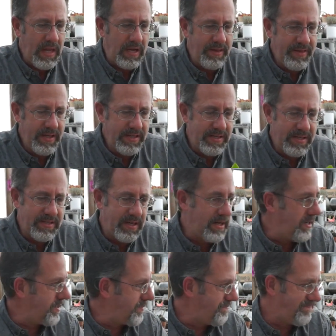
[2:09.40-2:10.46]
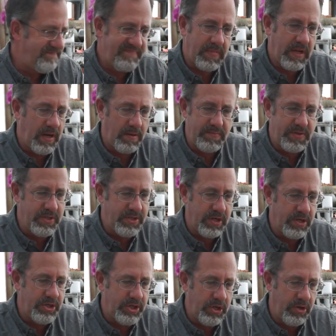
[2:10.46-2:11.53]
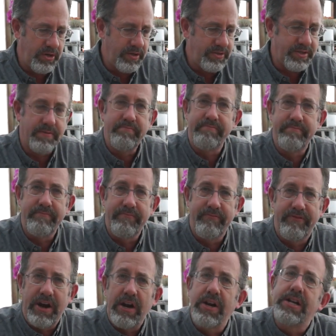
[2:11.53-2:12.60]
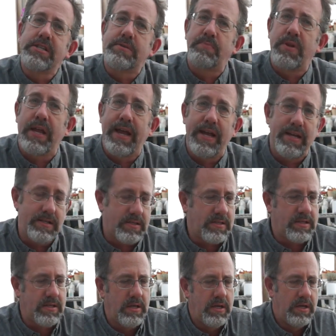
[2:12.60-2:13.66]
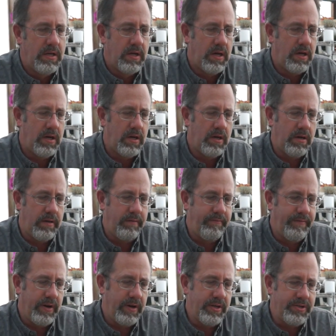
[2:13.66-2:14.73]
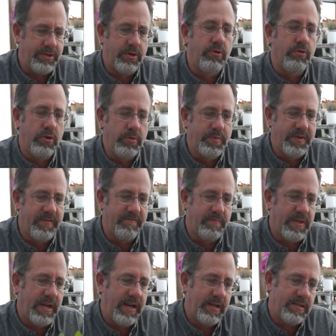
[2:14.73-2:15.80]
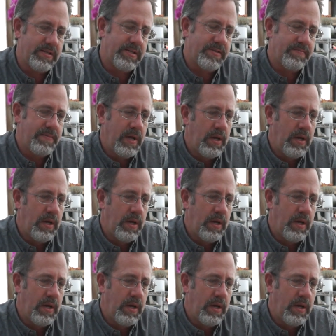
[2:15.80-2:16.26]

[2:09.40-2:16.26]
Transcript: This is I'm just going to show you some various plants, various groups of plants.